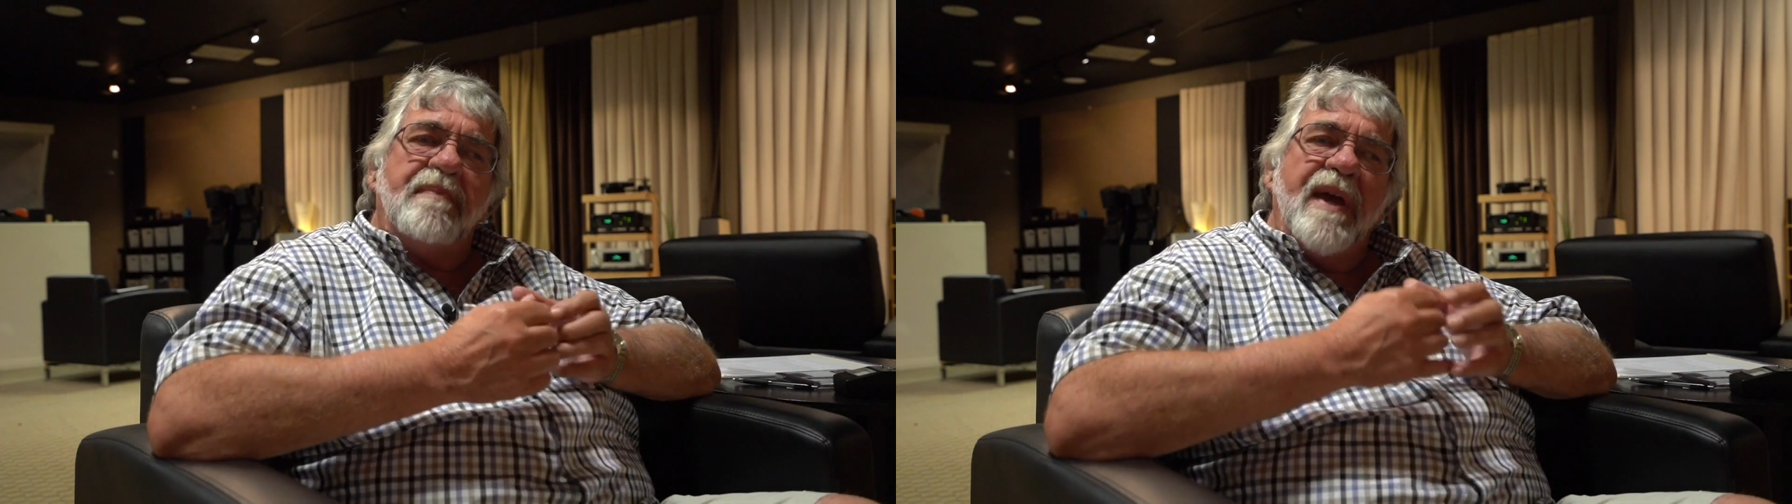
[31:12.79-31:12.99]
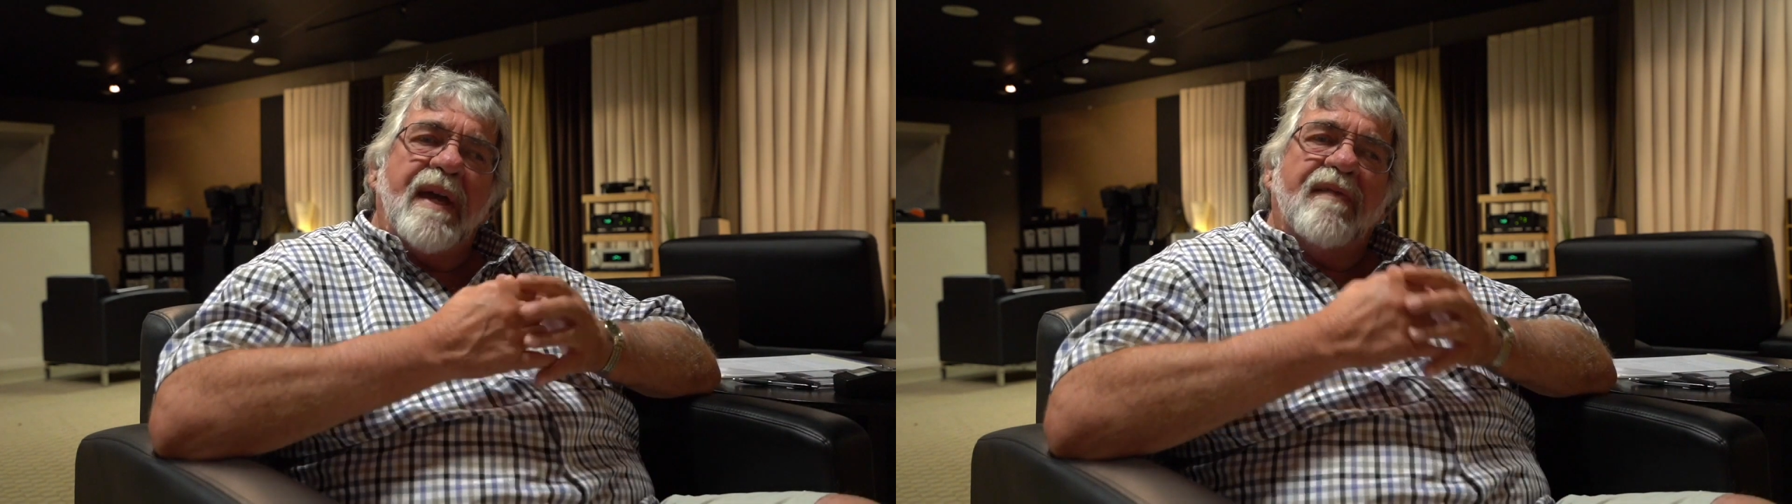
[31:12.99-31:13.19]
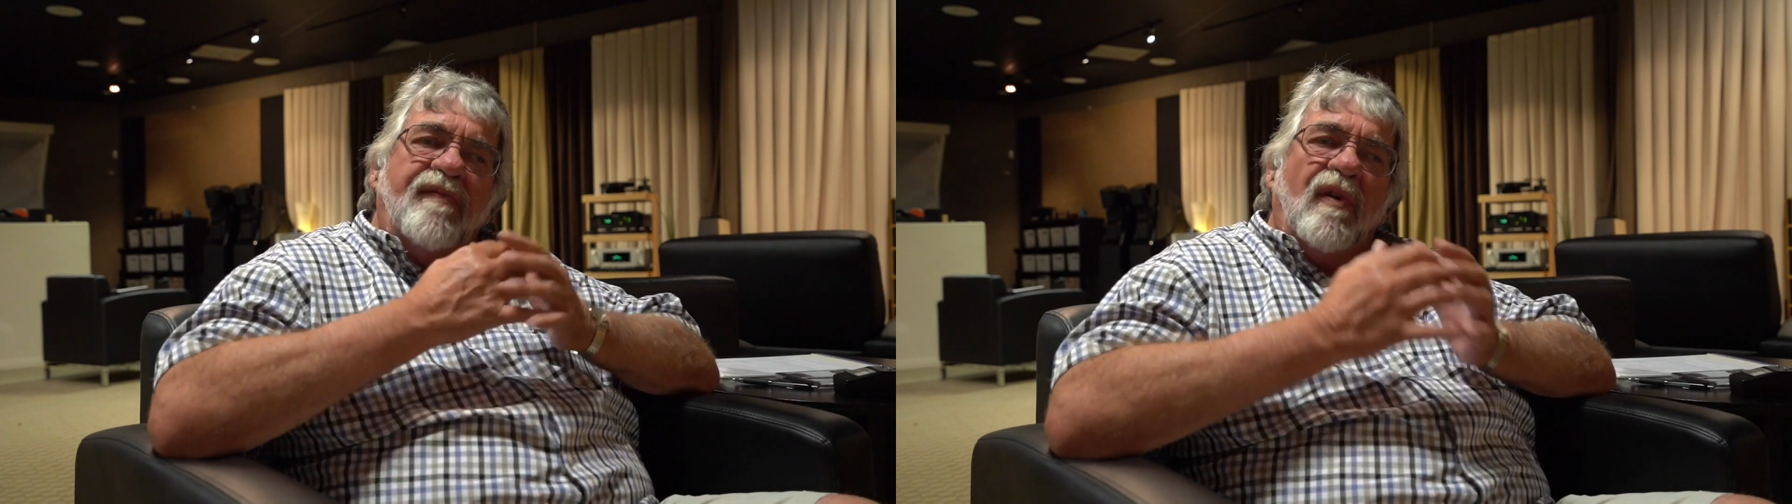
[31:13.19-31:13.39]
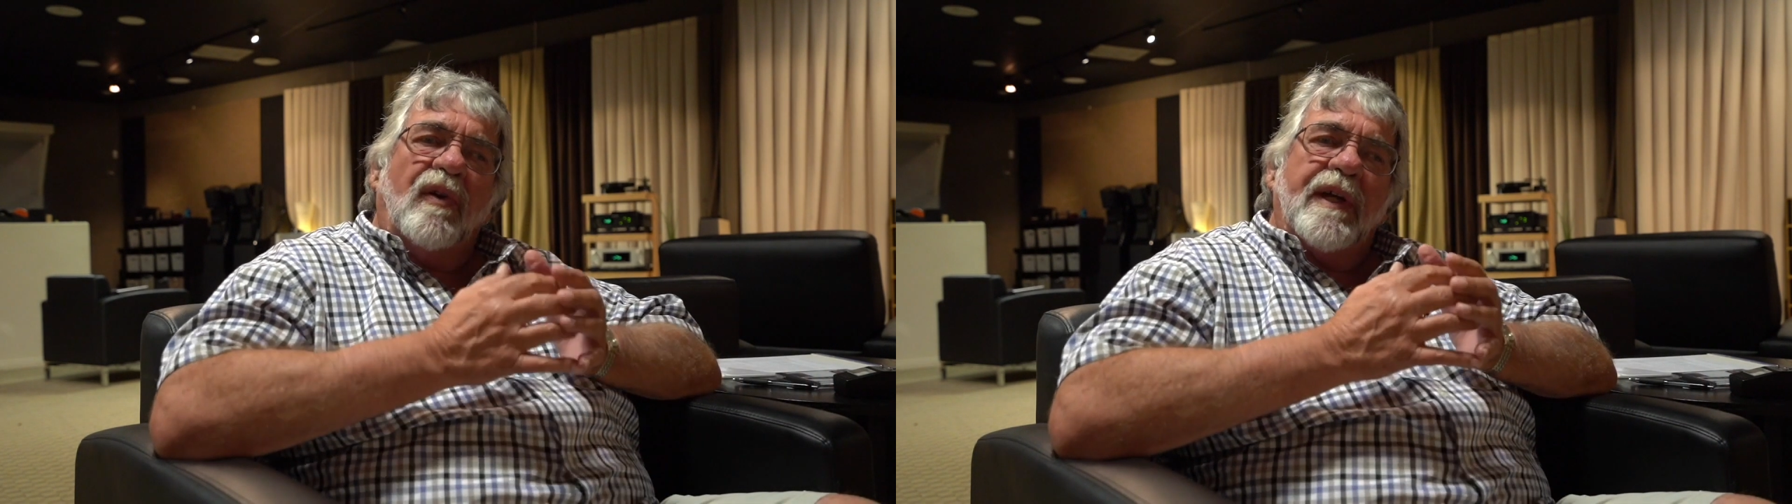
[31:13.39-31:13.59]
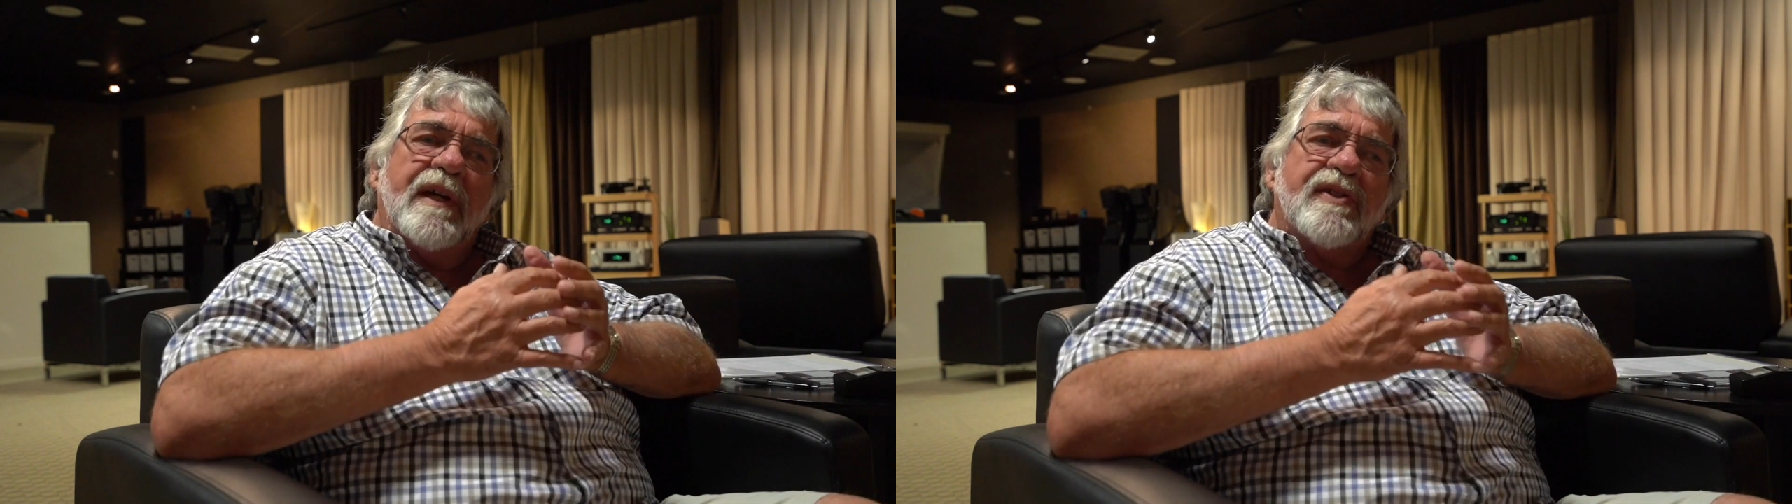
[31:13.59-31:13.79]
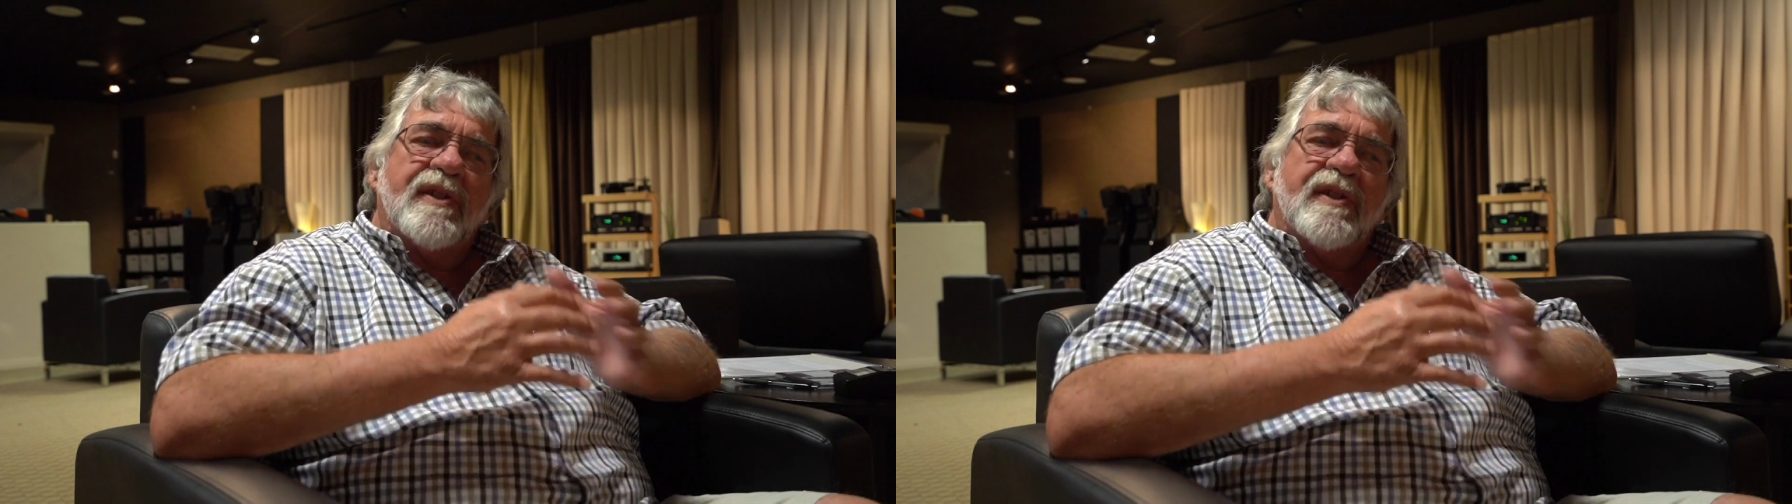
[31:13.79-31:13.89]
big fullness